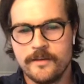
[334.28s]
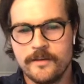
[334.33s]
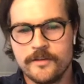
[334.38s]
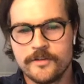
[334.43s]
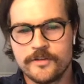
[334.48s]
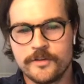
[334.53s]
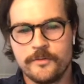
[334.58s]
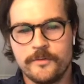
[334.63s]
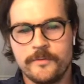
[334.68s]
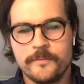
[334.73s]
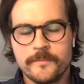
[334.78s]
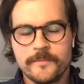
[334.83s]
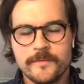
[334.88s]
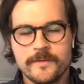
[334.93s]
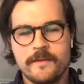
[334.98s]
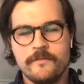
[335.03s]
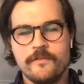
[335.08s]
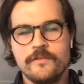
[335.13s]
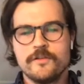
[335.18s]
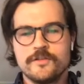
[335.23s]
So
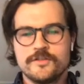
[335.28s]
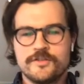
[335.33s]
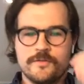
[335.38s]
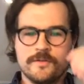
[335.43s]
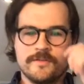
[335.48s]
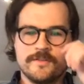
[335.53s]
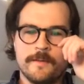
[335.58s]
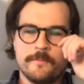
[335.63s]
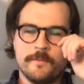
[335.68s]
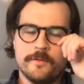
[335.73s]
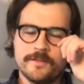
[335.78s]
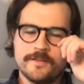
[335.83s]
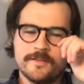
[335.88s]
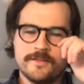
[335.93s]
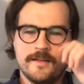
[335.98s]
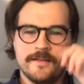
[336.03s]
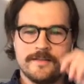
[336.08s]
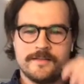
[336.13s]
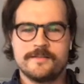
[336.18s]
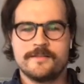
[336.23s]
given those two examples,
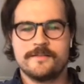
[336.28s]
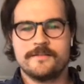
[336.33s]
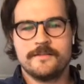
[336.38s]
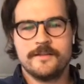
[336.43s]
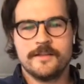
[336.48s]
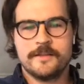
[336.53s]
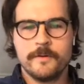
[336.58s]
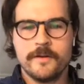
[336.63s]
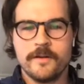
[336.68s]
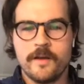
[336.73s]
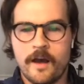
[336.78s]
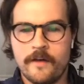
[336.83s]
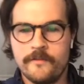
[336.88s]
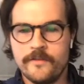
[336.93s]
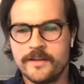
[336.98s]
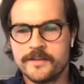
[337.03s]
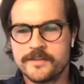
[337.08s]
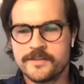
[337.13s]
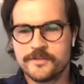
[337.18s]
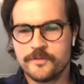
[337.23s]
it's, it's pretty
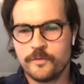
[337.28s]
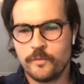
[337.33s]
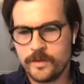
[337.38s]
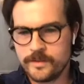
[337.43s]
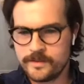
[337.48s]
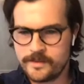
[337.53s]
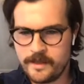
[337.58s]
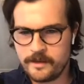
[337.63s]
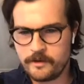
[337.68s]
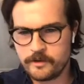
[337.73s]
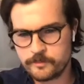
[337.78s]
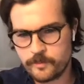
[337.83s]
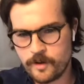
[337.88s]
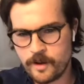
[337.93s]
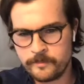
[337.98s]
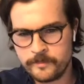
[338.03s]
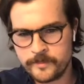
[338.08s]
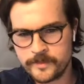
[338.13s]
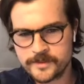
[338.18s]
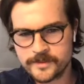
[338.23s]
obvious what Diego's
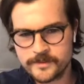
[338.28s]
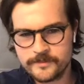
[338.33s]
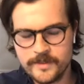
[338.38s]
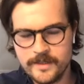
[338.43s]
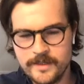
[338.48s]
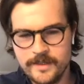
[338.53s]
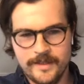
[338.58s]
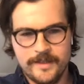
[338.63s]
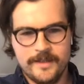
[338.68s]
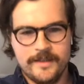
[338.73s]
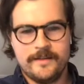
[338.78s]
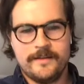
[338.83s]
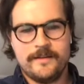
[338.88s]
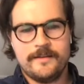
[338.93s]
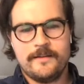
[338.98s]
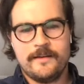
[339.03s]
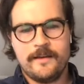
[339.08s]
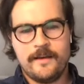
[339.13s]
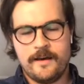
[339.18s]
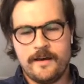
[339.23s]
problem is
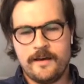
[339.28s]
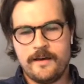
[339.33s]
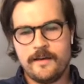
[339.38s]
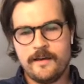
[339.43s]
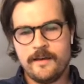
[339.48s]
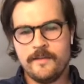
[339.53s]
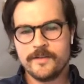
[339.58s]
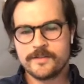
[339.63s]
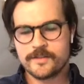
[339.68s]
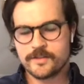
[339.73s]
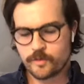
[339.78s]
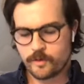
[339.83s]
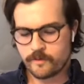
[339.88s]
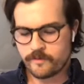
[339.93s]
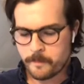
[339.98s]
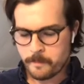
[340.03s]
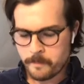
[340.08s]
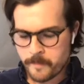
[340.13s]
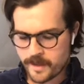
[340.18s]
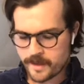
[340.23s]
uh, and this is sort of
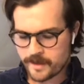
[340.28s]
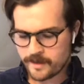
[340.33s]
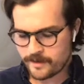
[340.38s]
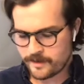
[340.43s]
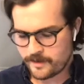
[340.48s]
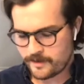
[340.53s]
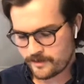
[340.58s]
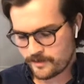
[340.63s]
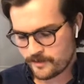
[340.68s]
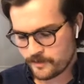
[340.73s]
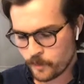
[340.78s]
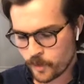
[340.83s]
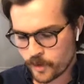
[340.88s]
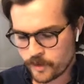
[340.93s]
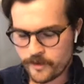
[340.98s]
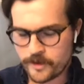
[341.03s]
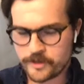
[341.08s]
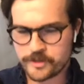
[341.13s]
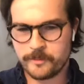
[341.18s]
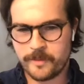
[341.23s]
the main
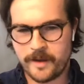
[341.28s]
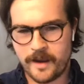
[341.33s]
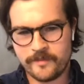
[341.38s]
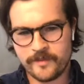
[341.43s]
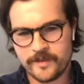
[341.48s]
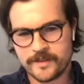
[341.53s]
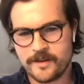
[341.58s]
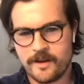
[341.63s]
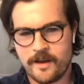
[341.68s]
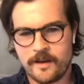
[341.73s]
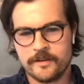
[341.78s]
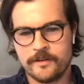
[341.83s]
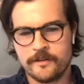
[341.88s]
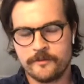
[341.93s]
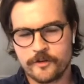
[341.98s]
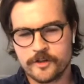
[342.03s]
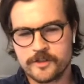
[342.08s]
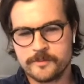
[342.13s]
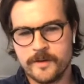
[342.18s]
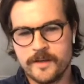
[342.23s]
motivation behind this talk in the
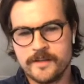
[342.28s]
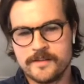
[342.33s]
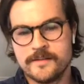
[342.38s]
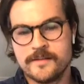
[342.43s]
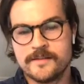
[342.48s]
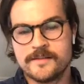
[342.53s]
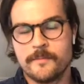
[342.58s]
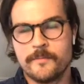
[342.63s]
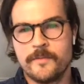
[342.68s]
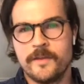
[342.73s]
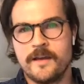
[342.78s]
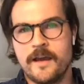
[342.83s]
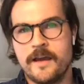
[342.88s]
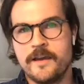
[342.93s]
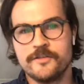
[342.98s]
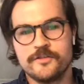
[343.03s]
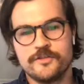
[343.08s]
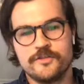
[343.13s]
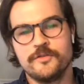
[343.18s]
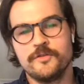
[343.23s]
first place, and something I
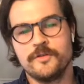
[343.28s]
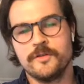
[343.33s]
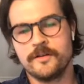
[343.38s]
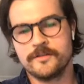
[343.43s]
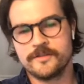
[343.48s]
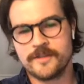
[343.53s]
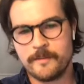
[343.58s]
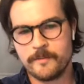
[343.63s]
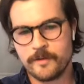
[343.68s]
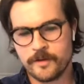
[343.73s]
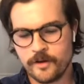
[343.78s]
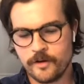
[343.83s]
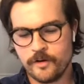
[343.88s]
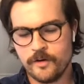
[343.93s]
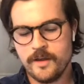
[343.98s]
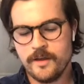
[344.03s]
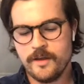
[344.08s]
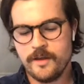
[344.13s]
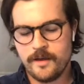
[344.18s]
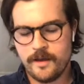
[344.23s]
used to do a long time ago,
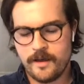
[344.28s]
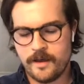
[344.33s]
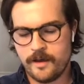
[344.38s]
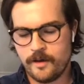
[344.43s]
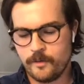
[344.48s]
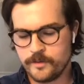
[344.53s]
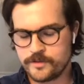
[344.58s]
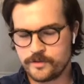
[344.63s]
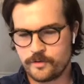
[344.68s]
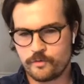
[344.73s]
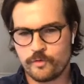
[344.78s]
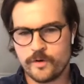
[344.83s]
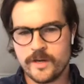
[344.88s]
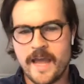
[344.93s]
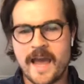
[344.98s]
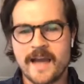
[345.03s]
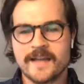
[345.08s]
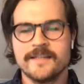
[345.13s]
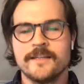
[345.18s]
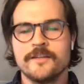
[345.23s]
uh, was
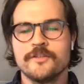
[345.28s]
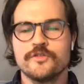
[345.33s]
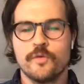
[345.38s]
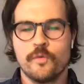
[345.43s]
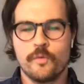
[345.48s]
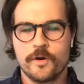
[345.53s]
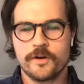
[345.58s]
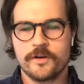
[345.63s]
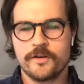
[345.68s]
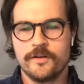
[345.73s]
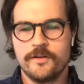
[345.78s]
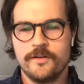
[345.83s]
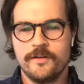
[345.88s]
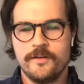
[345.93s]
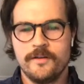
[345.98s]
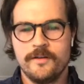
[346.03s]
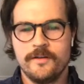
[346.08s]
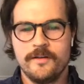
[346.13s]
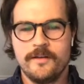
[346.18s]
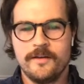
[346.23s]
reacting to work
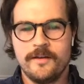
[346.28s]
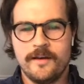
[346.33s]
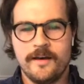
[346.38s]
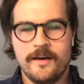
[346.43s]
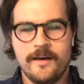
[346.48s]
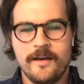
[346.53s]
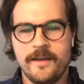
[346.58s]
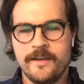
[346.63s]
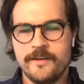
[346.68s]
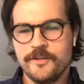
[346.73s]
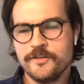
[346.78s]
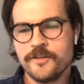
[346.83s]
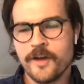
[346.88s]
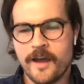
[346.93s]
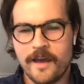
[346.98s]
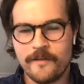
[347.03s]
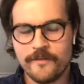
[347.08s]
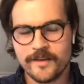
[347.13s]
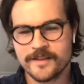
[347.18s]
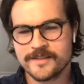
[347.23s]
uh, and
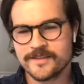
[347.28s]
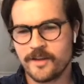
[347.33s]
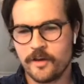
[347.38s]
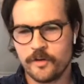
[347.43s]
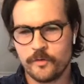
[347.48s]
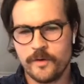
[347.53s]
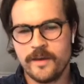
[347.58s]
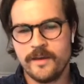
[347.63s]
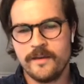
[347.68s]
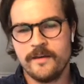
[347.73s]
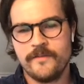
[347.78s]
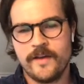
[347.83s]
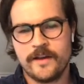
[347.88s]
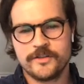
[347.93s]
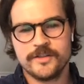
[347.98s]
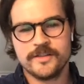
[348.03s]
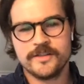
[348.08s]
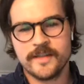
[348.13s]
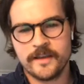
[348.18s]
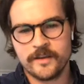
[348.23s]
not having a solid way of
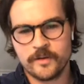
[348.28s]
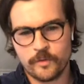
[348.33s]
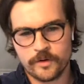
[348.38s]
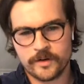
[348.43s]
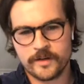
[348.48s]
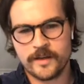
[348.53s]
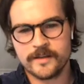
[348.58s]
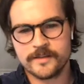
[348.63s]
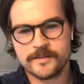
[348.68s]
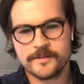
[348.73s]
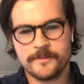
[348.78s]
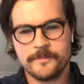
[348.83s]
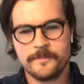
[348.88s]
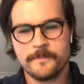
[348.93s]
actually staying organized.